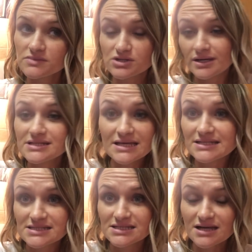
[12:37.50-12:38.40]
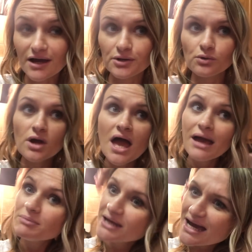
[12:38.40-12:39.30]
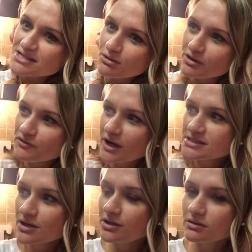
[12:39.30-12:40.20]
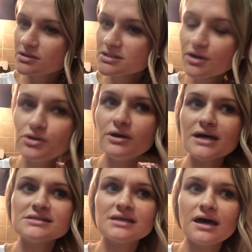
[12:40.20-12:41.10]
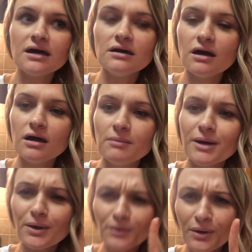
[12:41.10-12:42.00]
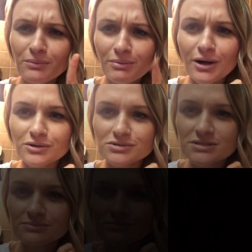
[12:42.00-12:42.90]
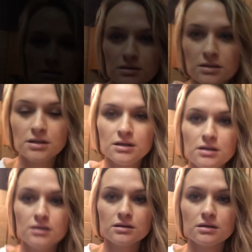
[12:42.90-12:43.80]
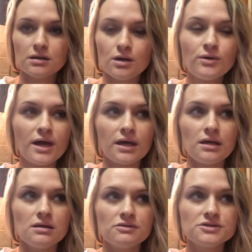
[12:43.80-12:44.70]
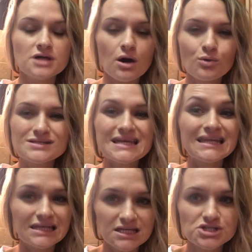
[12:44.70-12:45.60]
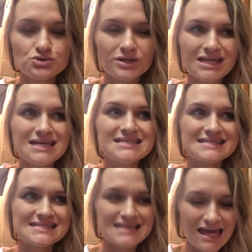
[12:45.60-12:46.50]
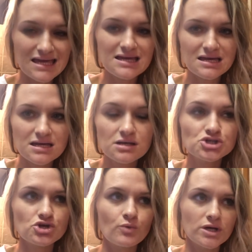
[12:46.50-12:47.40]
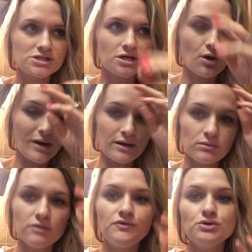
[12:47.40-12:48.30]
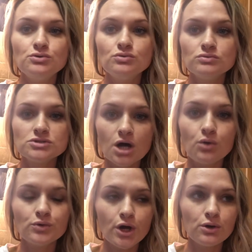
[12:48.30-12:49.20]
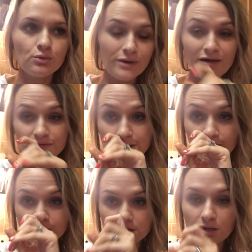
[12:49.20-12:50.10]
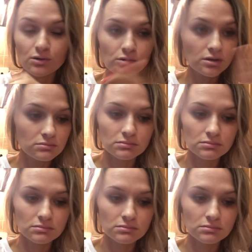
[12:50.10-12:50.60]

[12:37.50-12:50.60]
So I guess that's the title. But I totally forgot to tell you guys that. Pause. Okay, the dog was literally saying she wanted to go out. If you don't know, we have a talking dog.